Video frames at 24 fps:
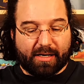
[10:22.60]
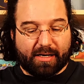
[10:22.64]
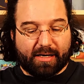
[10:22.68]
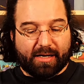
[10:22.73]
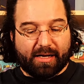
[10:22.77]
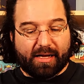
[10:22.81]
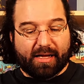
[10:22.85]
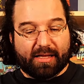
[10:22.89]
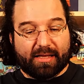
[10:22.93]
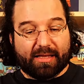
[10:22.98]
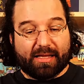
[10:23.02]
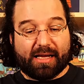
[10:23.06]

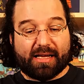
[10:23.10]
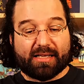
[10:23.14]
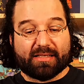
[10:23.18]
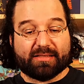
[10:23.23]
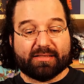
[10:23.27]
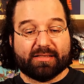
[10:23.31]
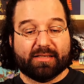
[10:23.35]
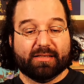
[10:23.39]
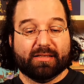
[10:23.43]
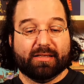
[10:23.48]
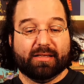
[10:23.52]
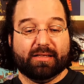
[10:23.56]
And
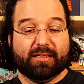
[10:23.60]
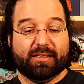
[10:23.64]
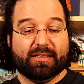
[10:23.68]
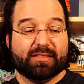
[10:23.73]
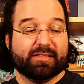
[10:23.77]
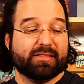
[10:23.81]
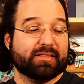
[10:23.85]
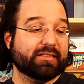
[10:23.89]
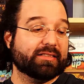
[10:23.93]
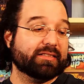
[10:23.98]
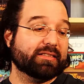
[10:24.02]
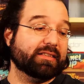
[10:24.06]
last on the
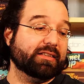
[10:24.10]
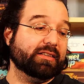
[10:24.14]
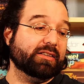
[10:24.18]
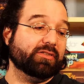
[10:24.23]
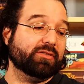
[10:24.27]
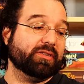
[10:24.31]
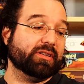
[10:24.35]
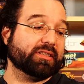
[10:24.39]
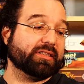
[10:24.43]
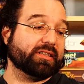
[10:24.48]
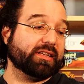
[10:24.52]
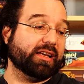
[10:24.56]
list is the
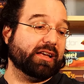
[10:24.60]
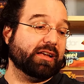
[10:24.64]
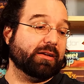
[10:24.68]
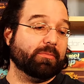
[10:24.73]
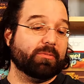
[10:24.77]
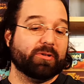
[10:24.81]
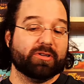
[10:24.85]
newest game,